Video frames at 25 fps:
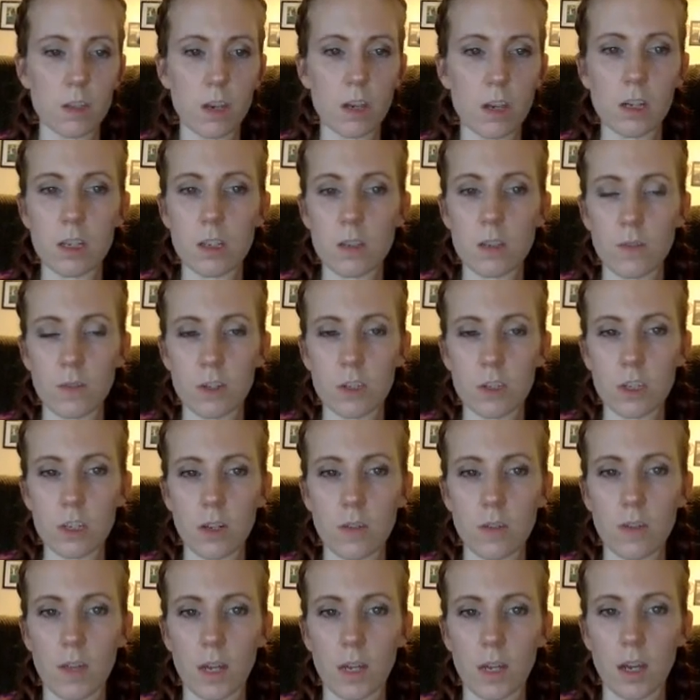darkest version
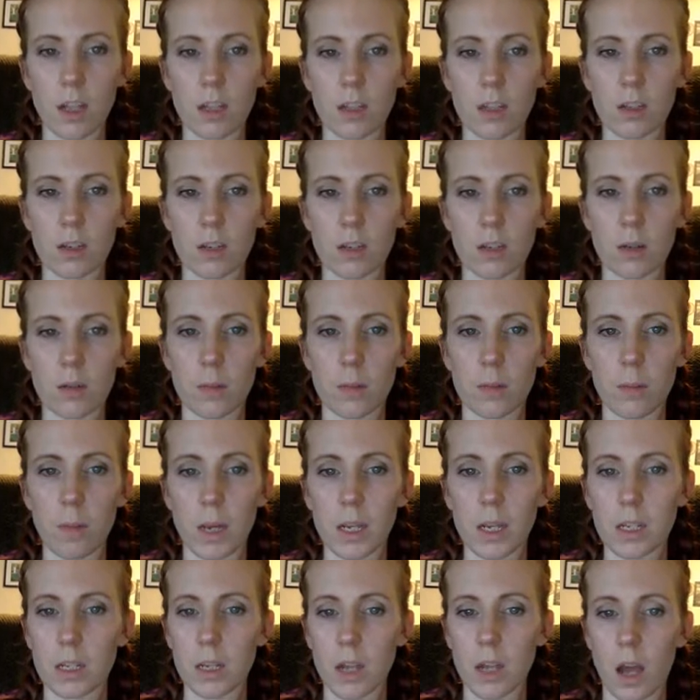of that color
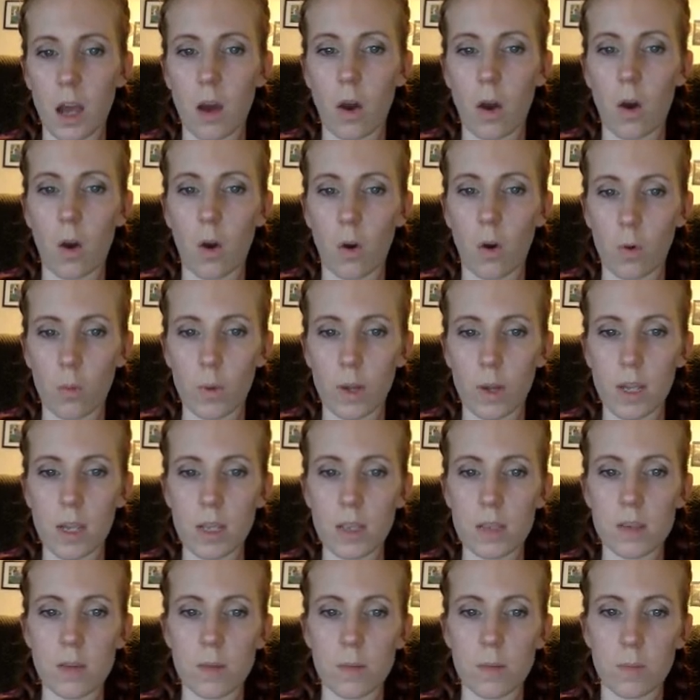might not
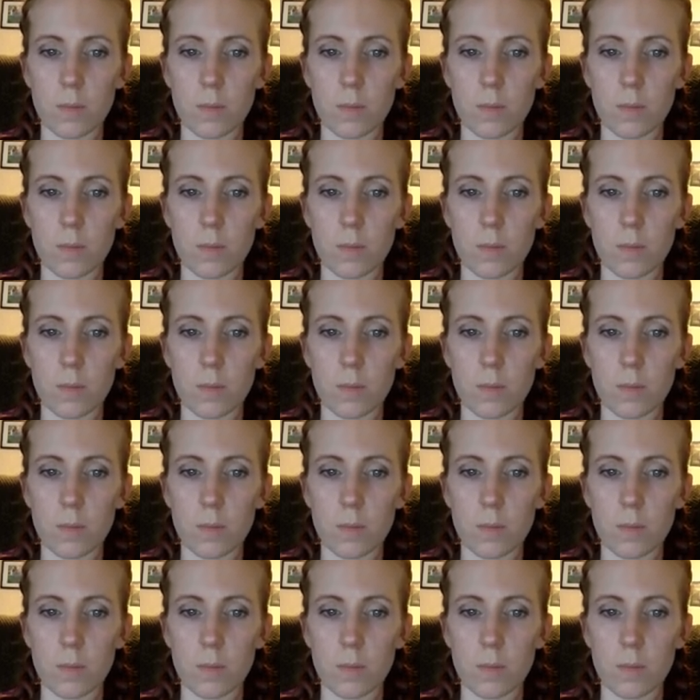always